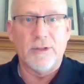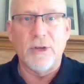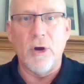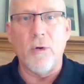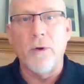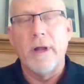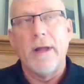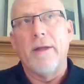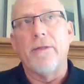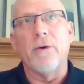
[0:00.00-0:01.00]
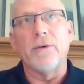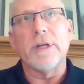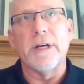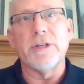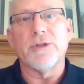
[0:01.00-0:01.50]
And so
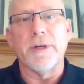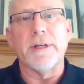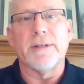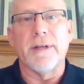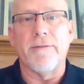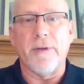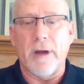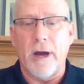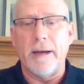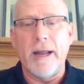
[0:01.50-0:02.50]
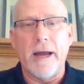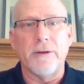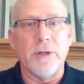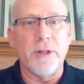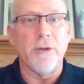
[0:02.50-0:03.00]
those countries have gone
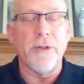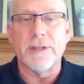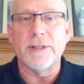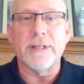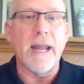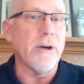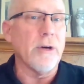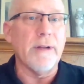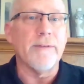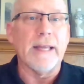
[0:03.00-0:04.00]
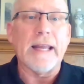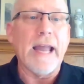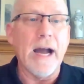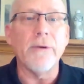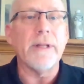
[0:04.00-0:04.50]
down to either the state or even the
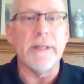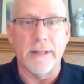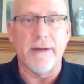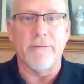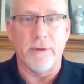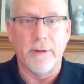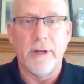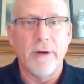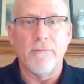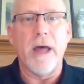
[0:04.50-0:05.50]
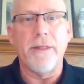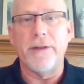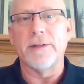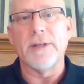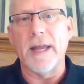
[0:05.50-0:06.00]
county level rather
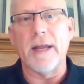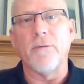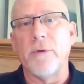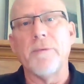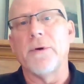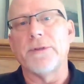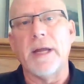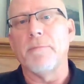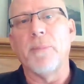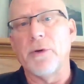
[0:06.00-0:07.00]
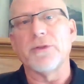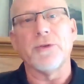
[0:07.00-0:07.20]
than saying we won't take